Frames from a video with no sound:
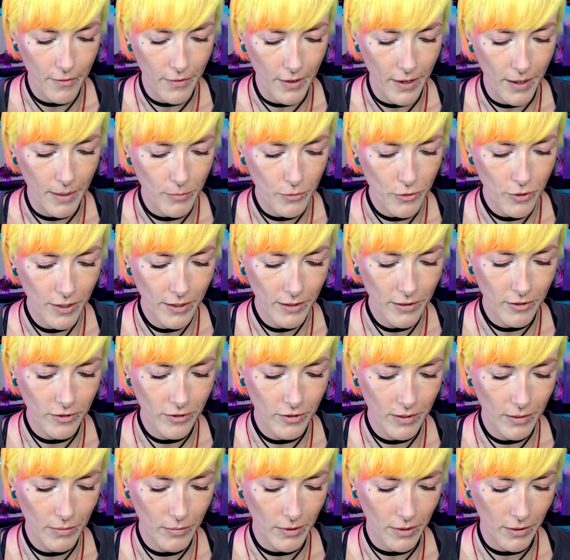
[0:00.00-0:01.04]
I'm trying to
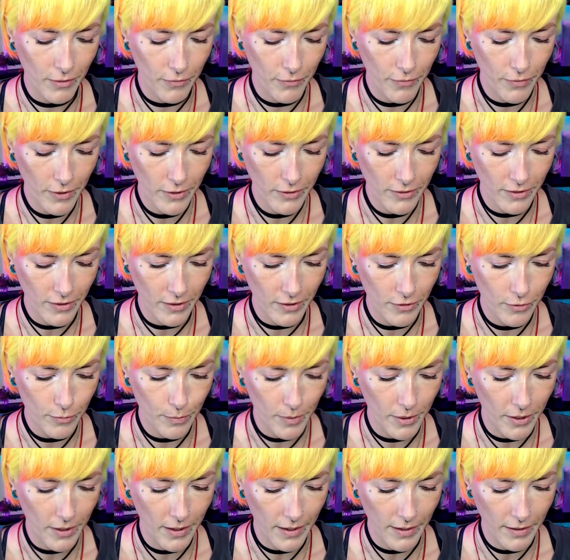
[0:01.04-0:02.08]
see what the front is,
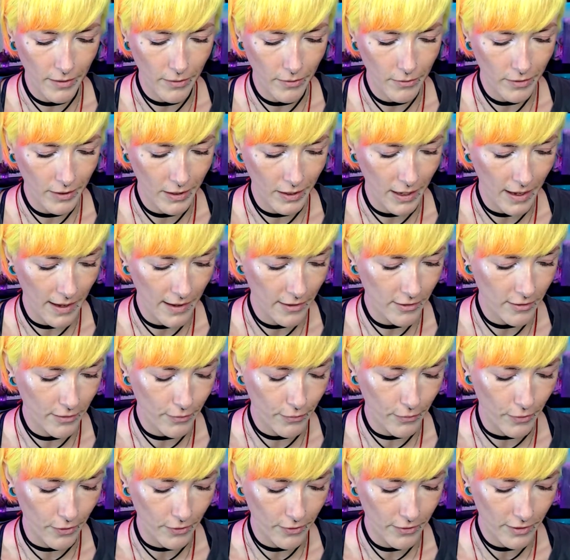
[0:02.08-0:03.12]
but I don't think it has a
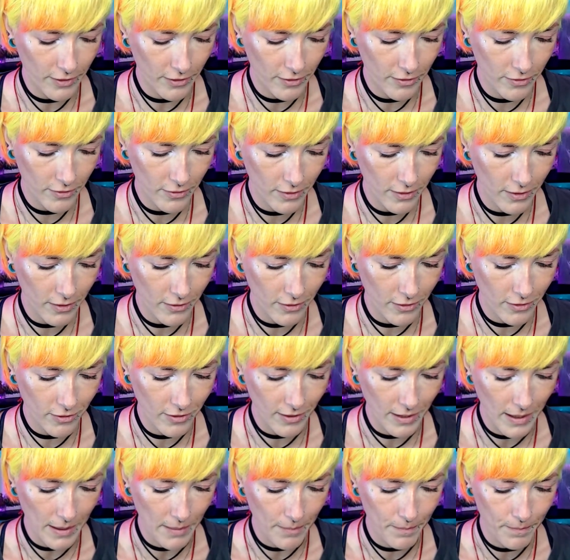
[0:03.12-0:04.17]
front. It's got the
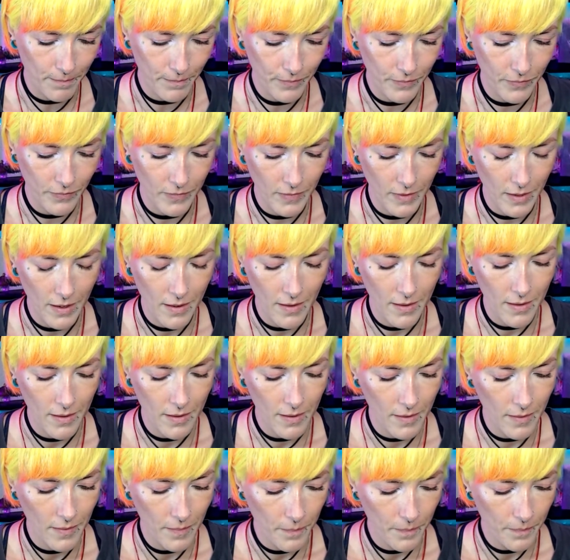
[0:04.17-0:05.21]
same
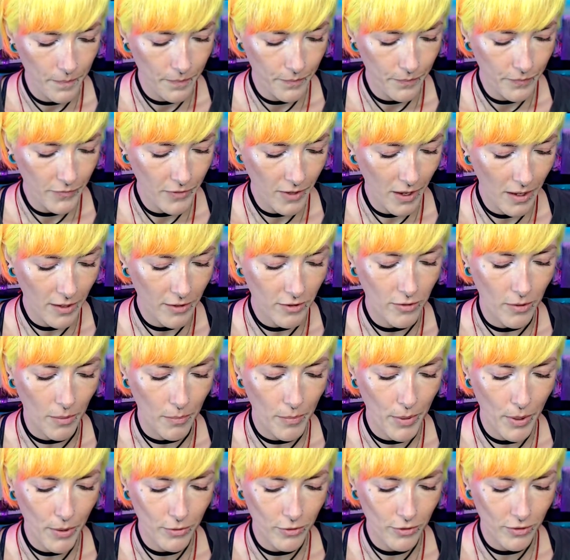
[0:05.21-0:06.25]
text on
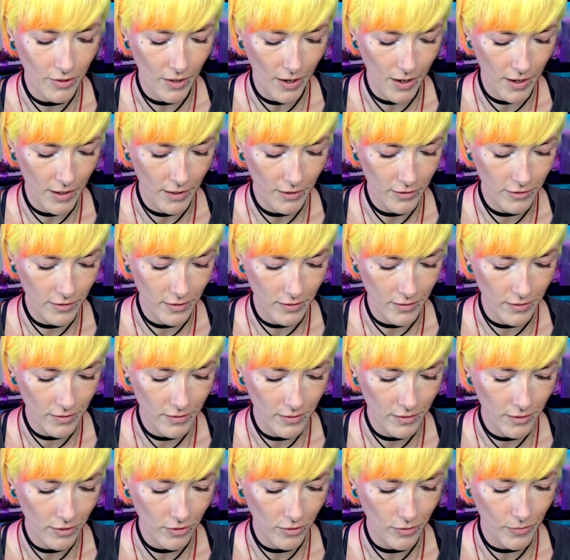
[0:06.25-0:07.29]
both sides and
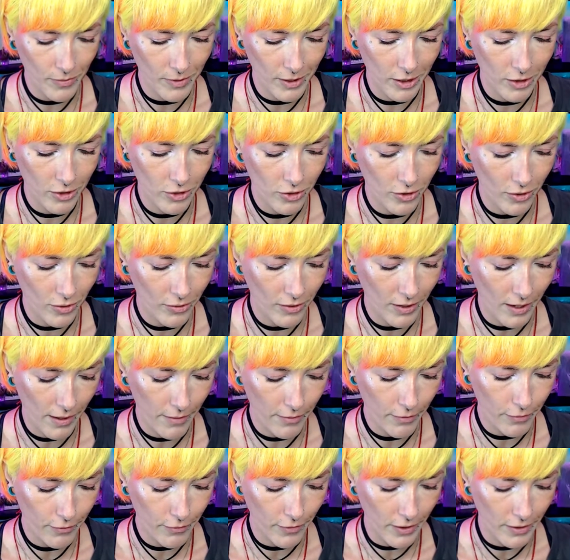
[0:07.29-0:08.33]
doesn't really show to have
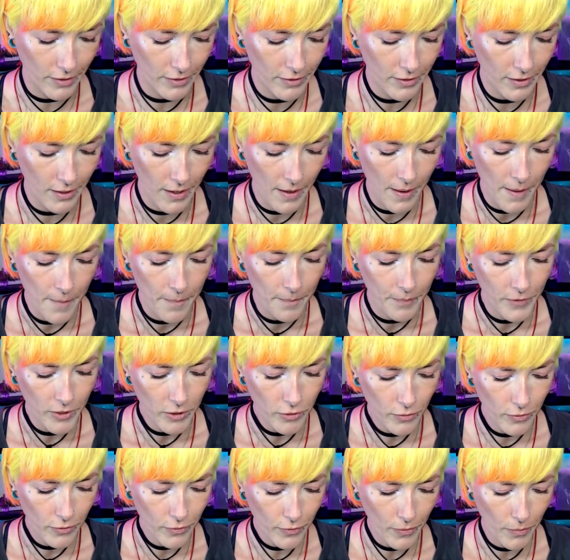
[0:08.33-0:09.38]
a front. This
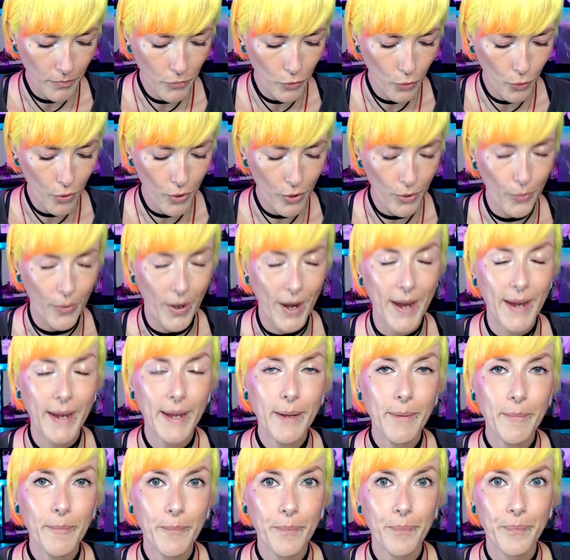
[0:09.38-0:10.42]
one's from Norway.